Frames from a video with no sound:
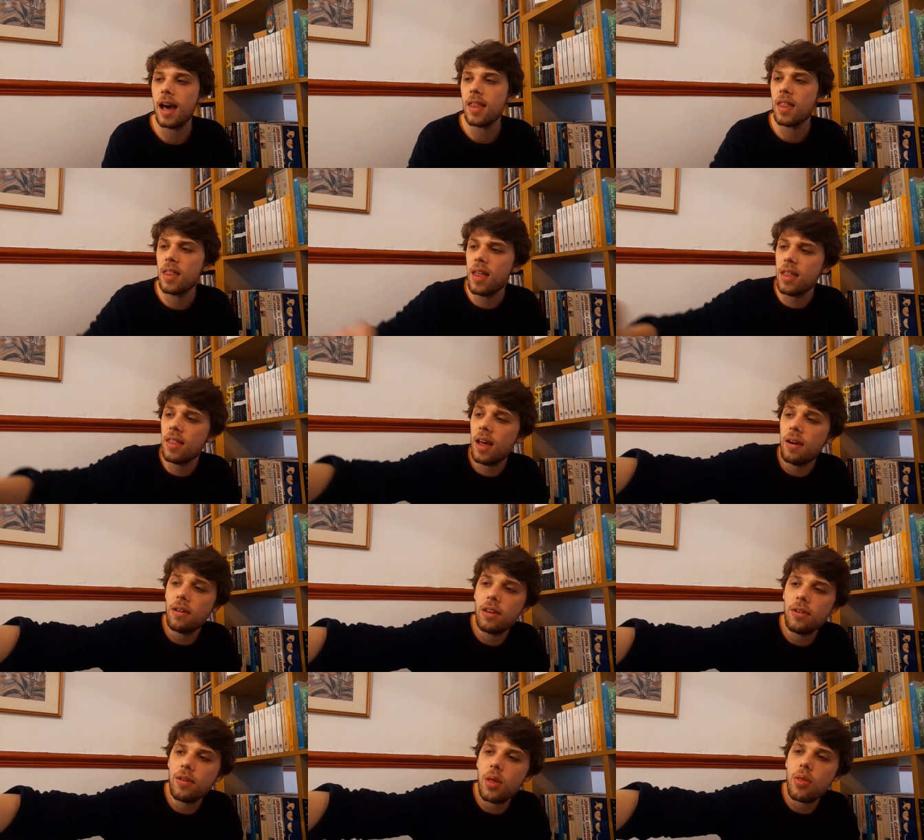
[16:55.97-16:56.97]

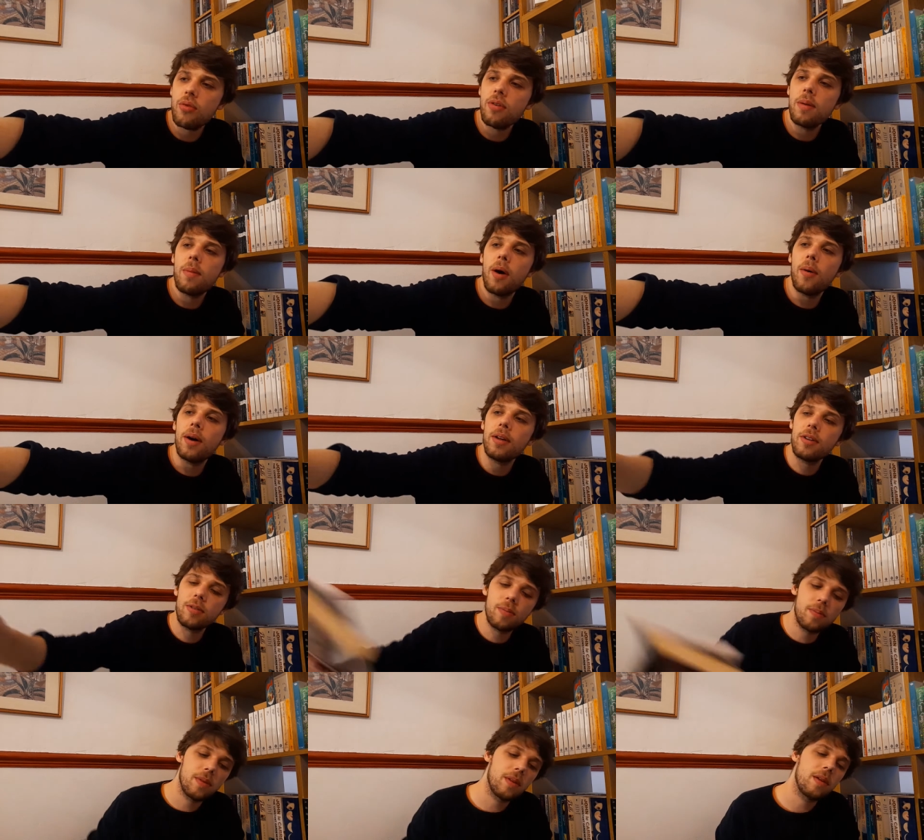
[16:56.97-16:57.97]
the three poets
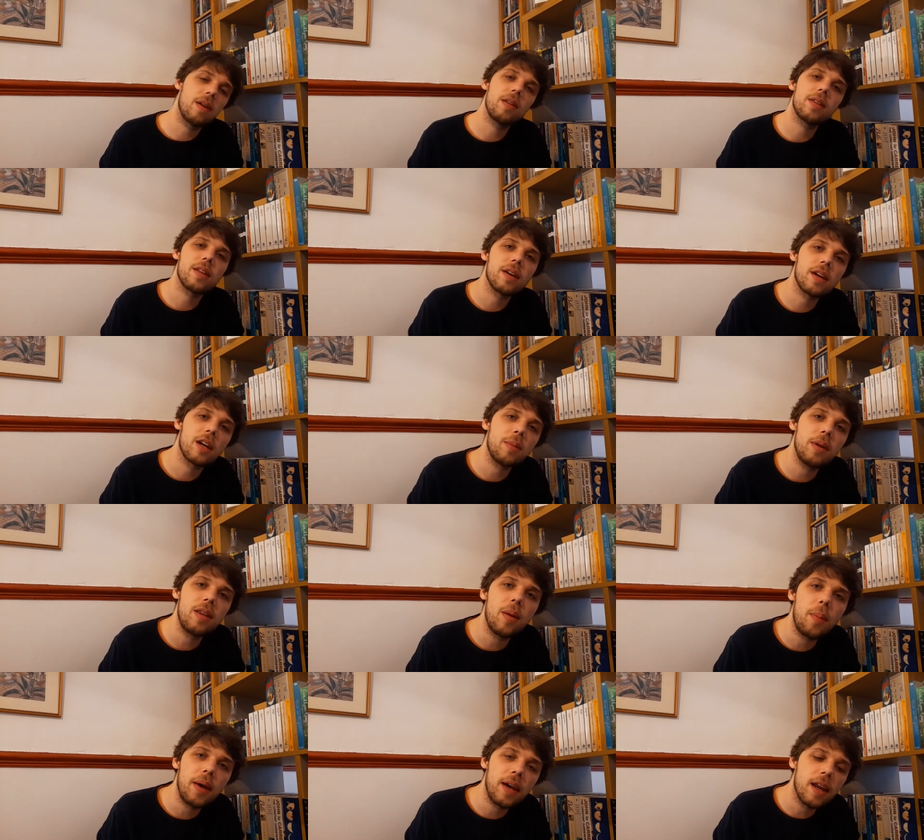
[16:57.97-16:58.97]
that I'm going to be
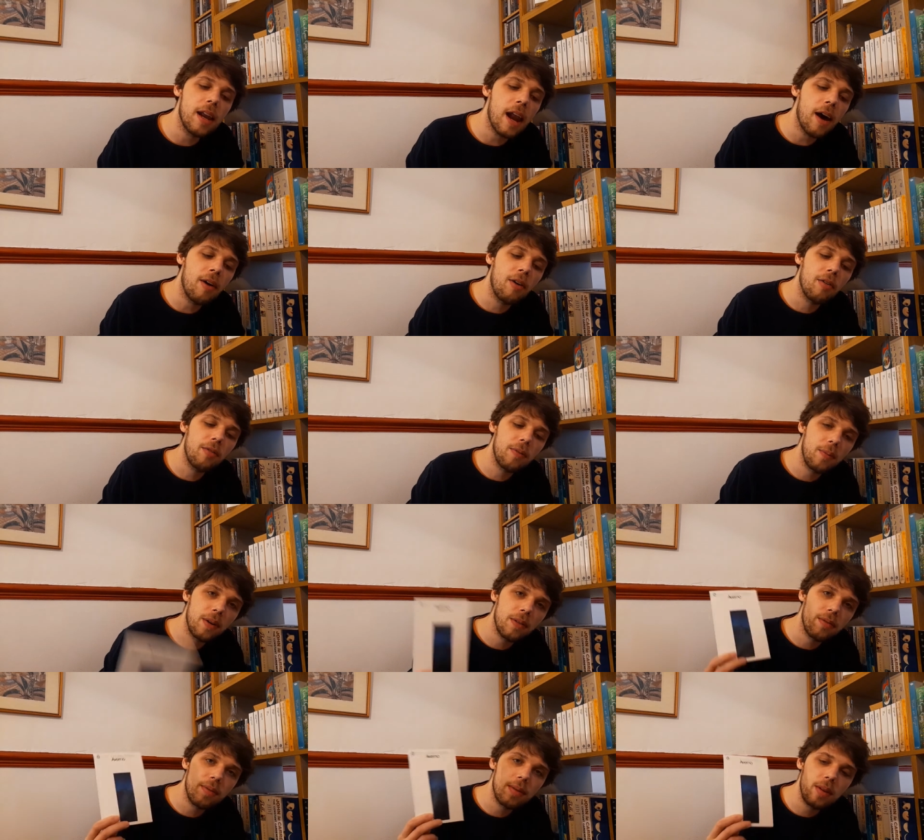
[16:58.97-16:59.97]
dipping in and out of. We
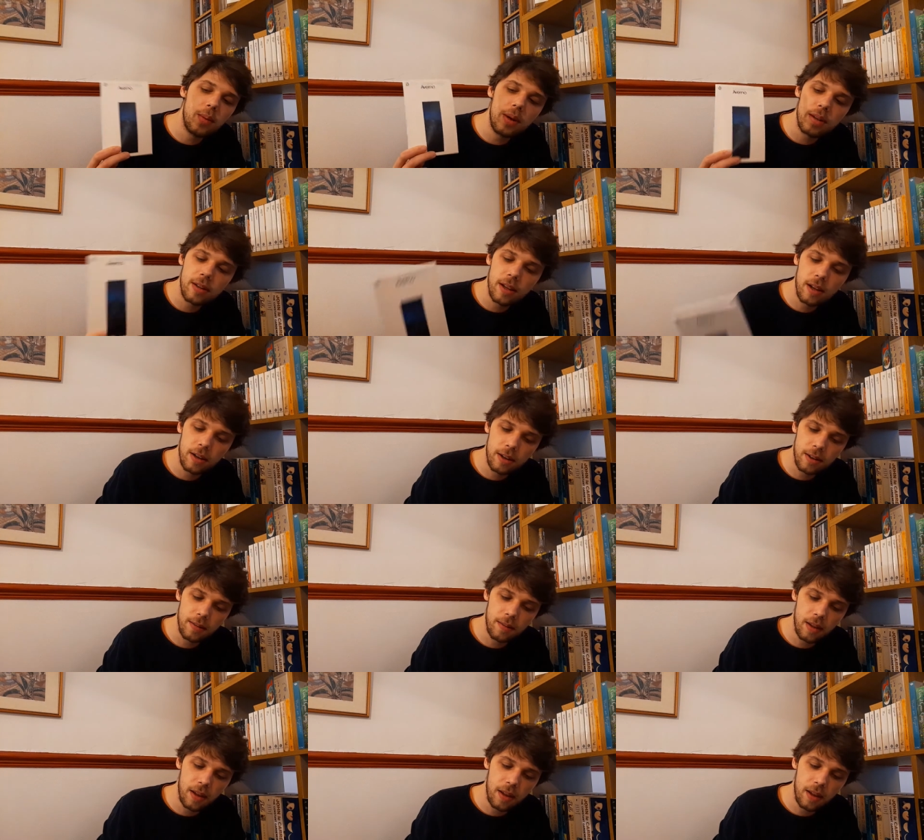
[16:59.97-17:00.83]
have Louise Glück,